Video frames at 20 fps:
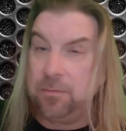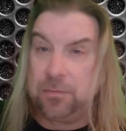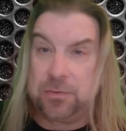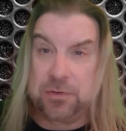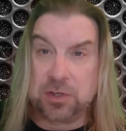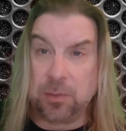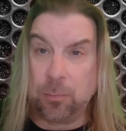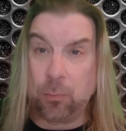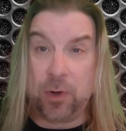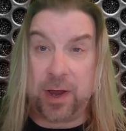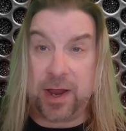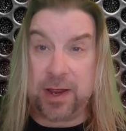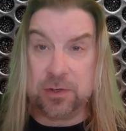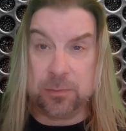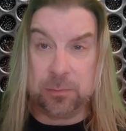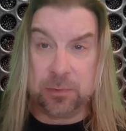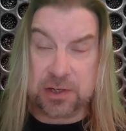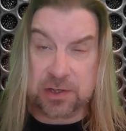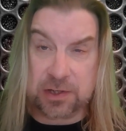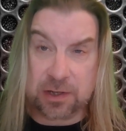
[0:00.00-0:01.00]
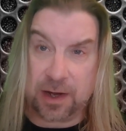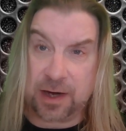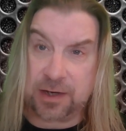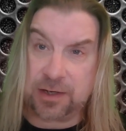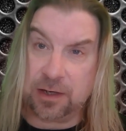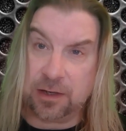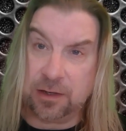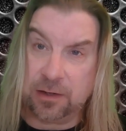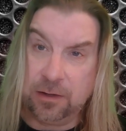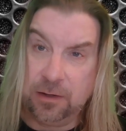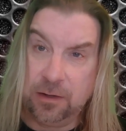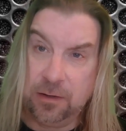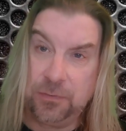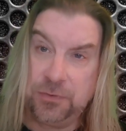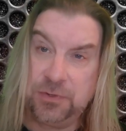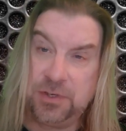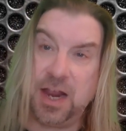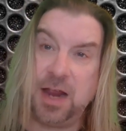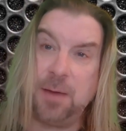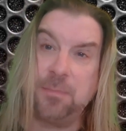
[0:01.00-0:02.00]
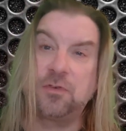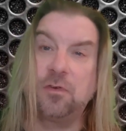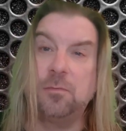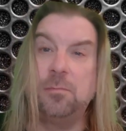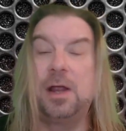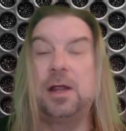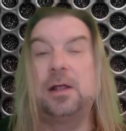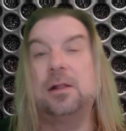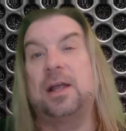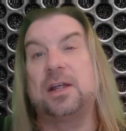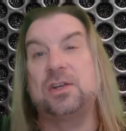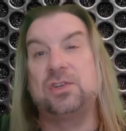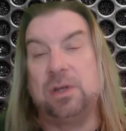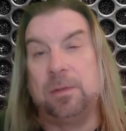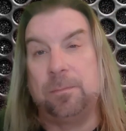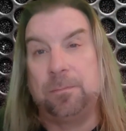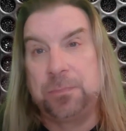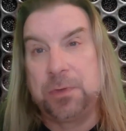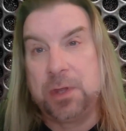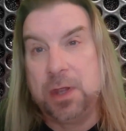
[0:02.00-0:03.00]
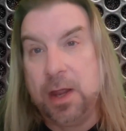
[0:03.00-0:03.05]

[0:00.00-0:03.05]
some randomly selected tapes from my collection.